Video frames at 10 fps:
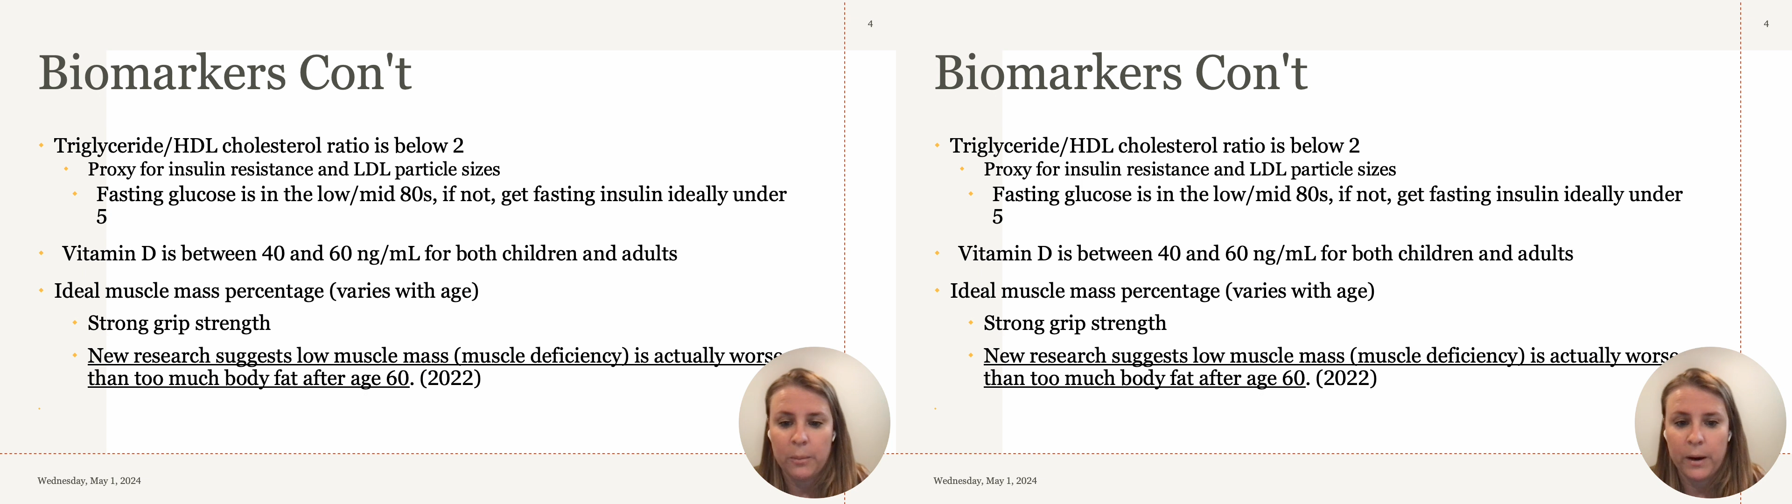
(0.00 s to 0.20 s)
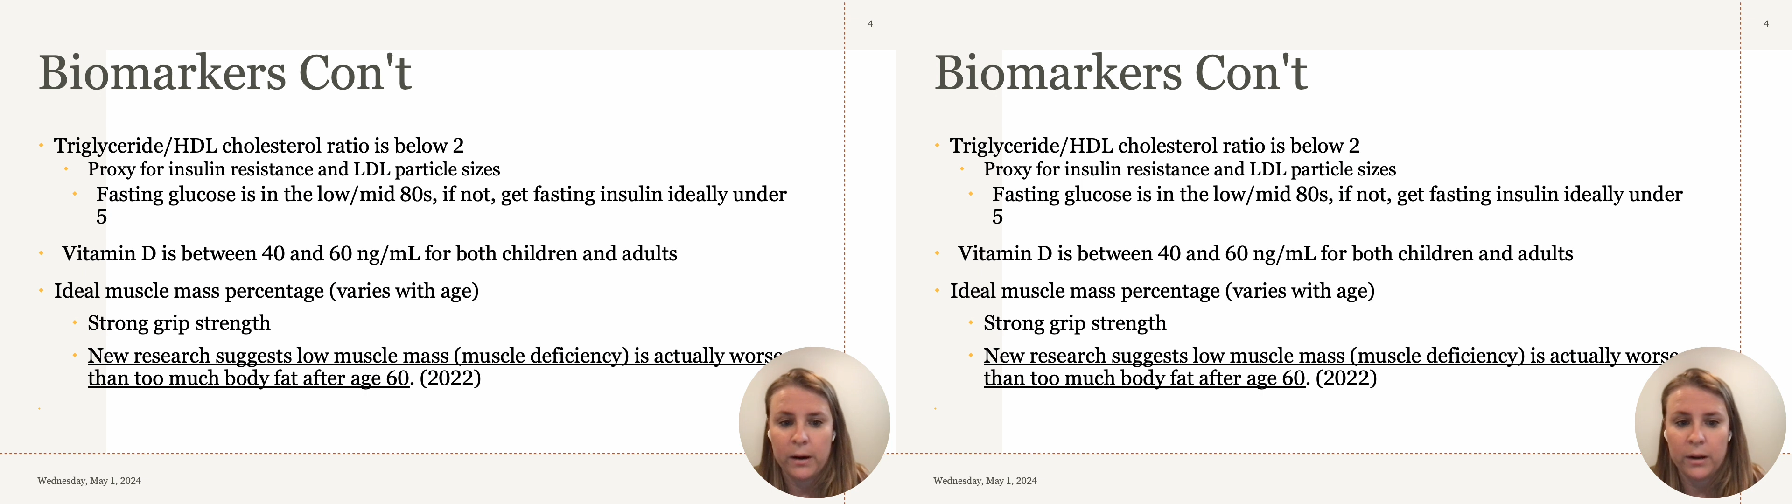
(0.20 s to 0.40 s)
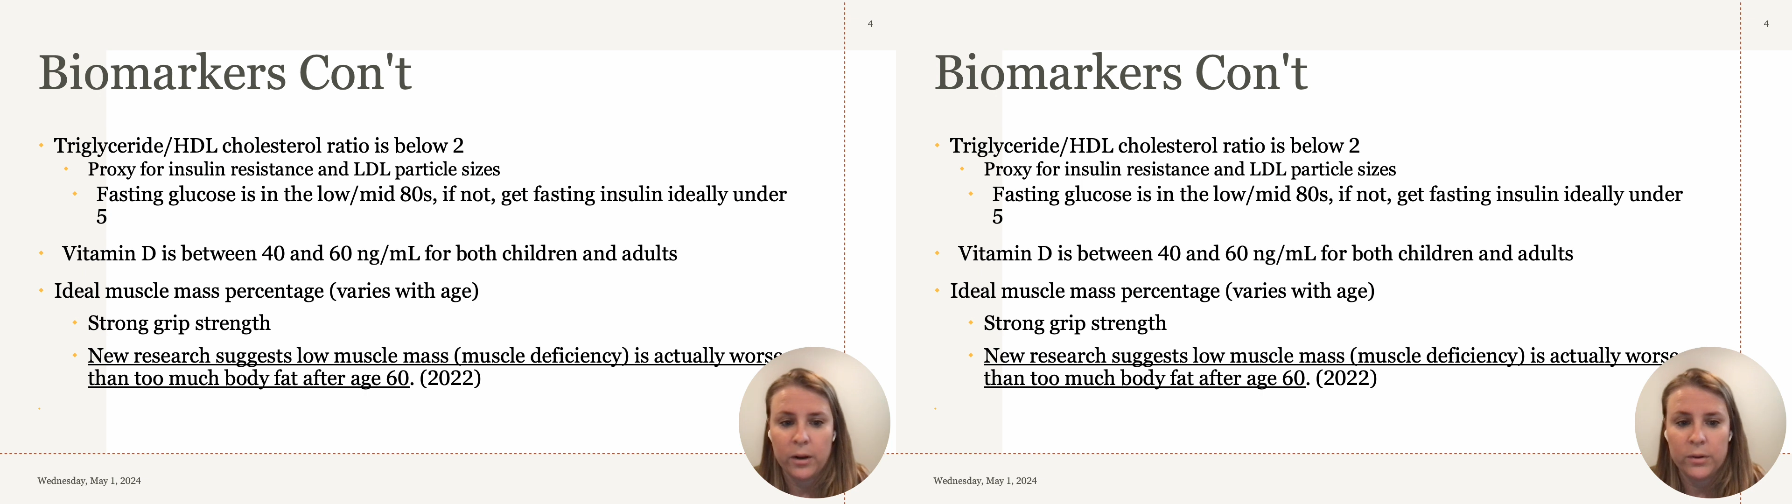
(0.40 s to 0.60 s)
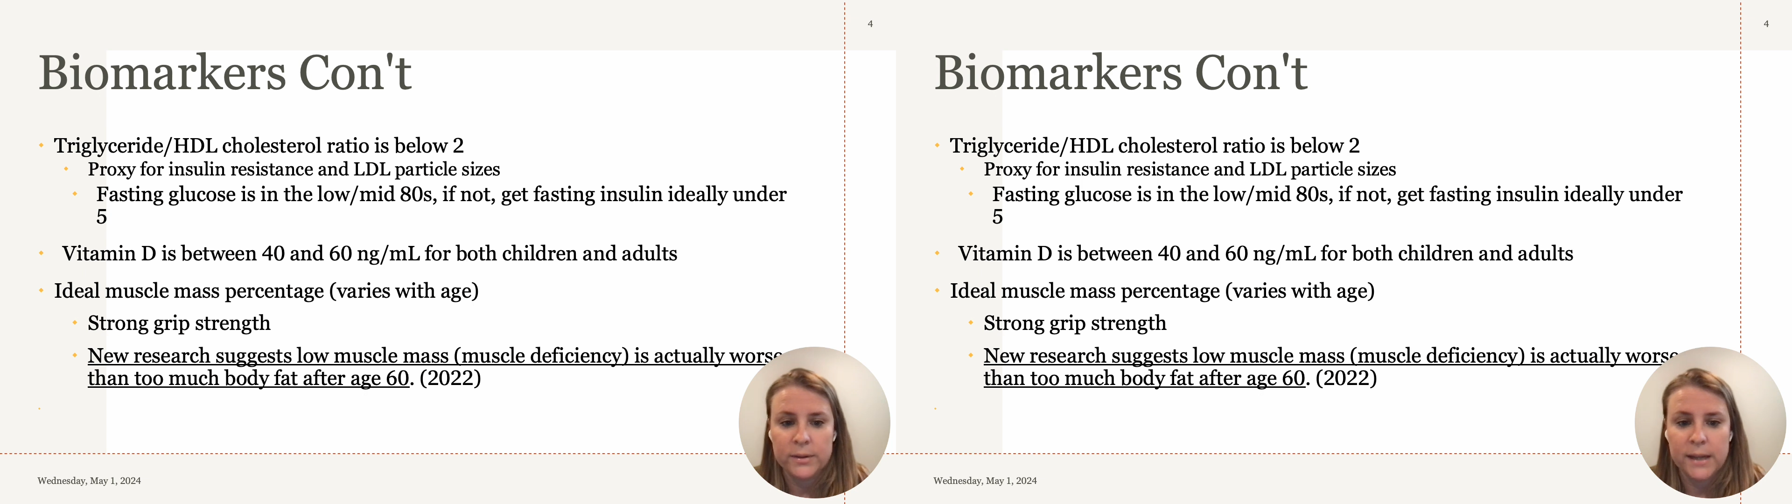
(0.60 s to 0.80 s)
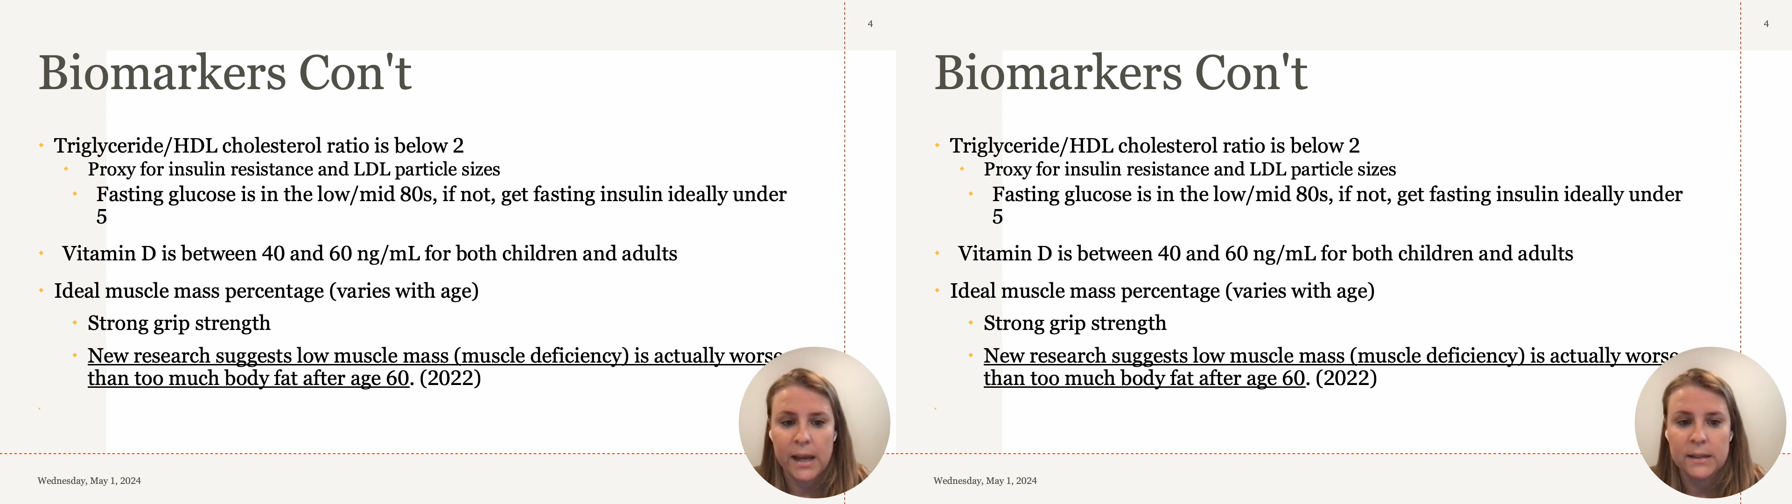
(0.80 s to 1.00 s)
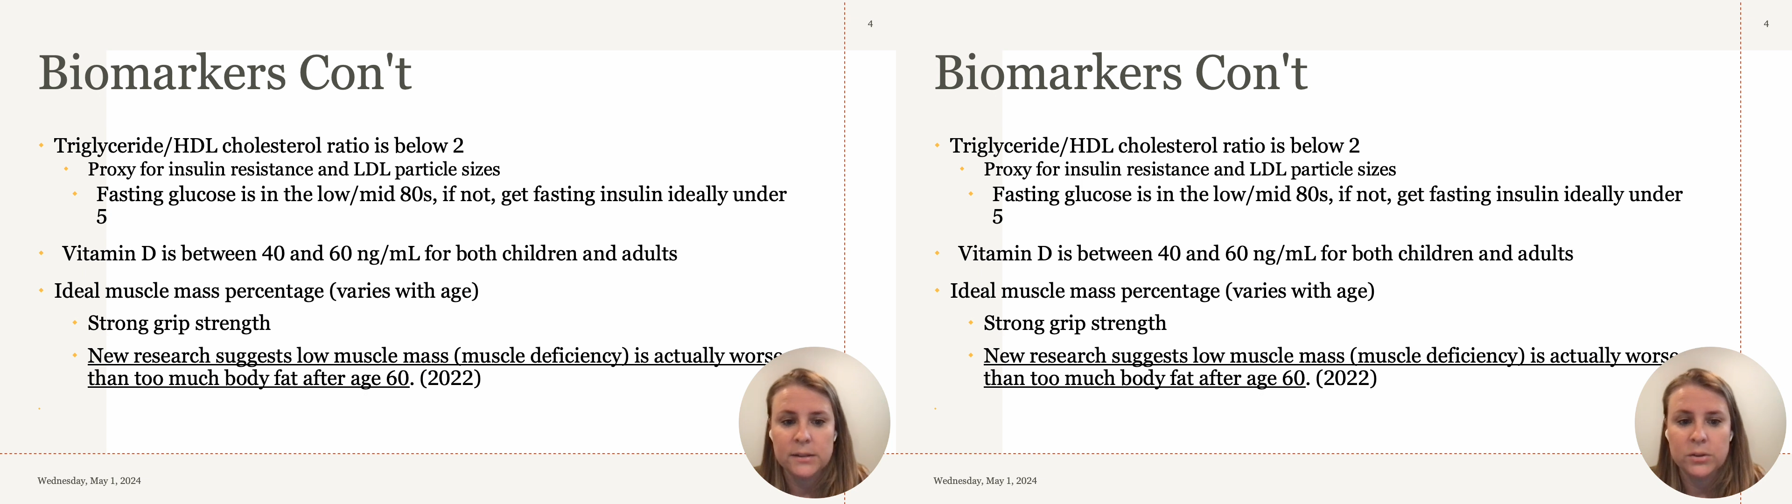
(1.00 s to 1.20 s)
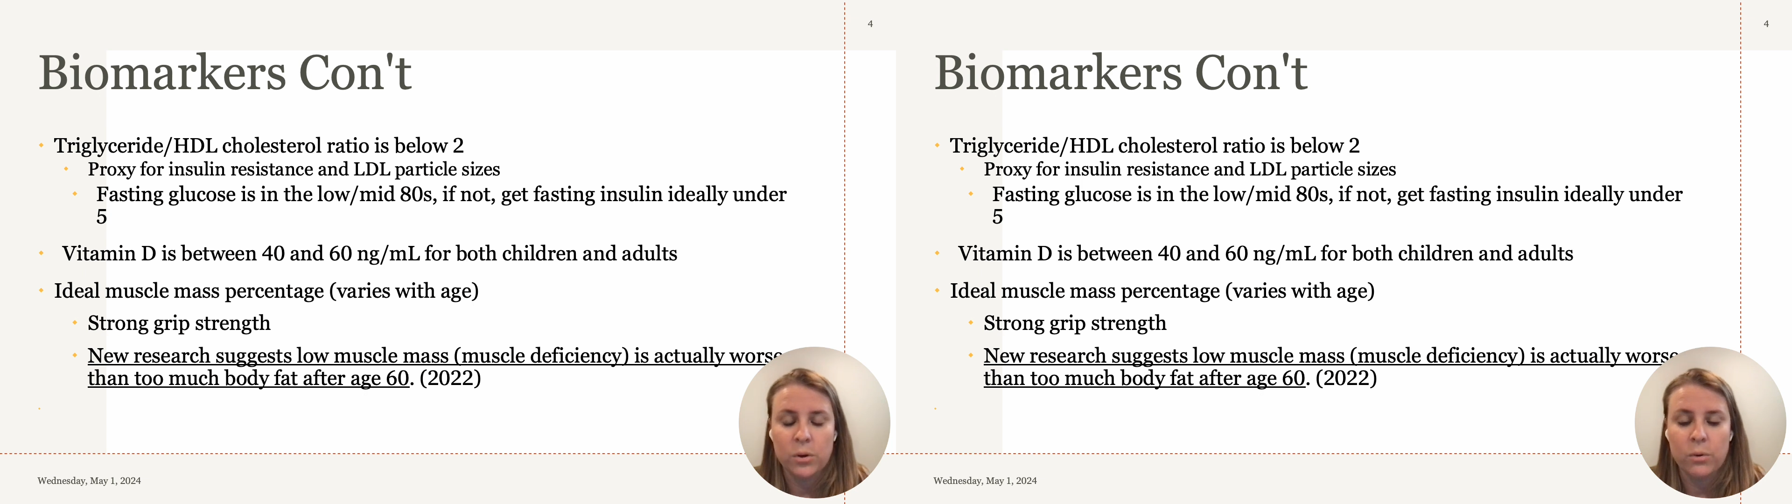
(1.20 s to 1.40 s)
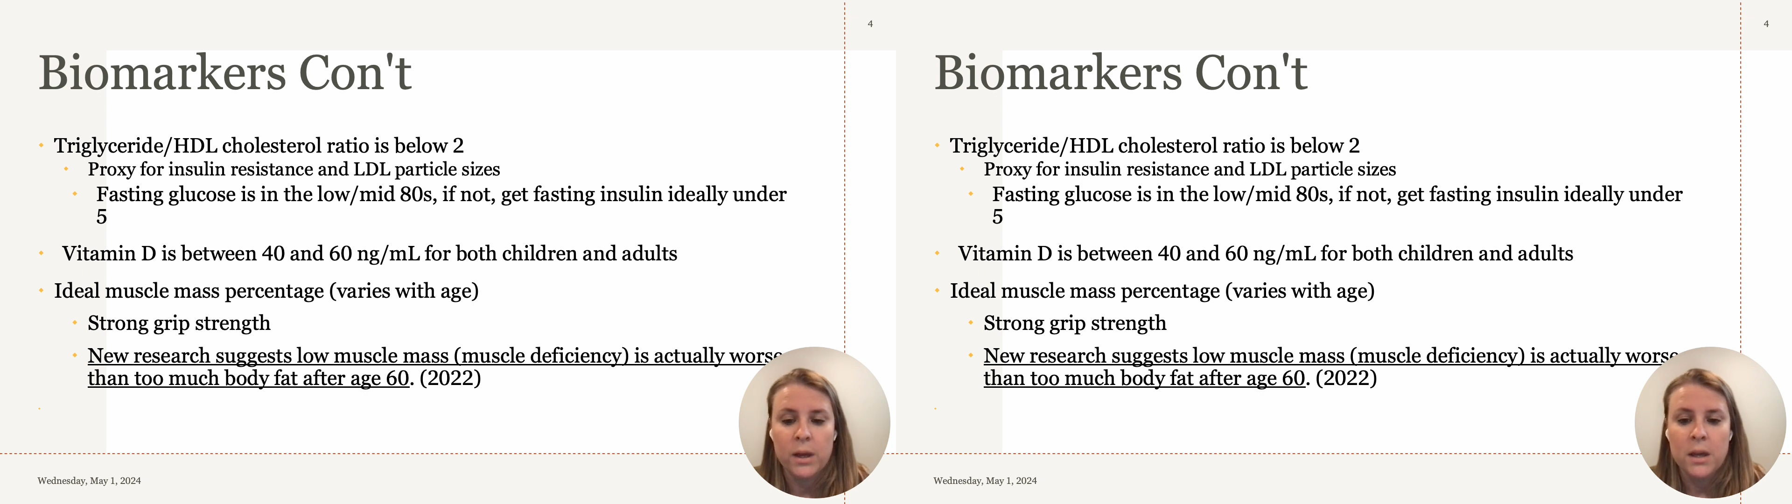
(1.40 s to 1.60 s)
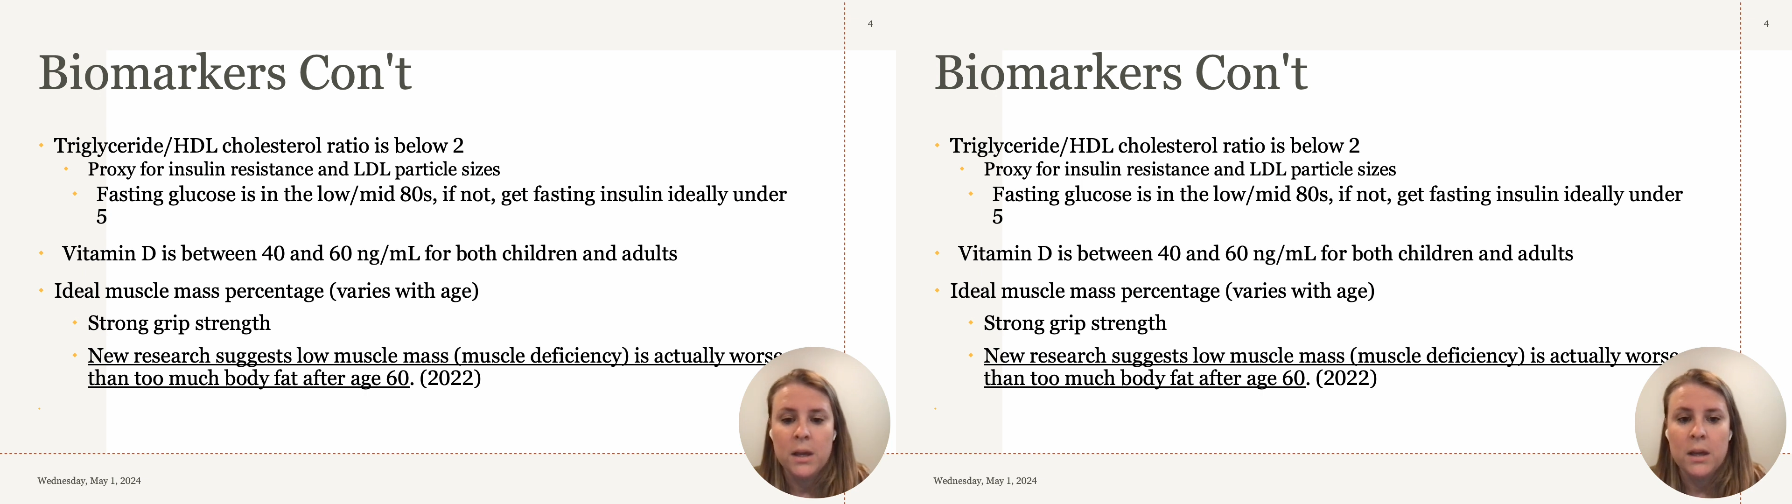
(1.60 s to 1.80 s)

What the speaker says: particle size. So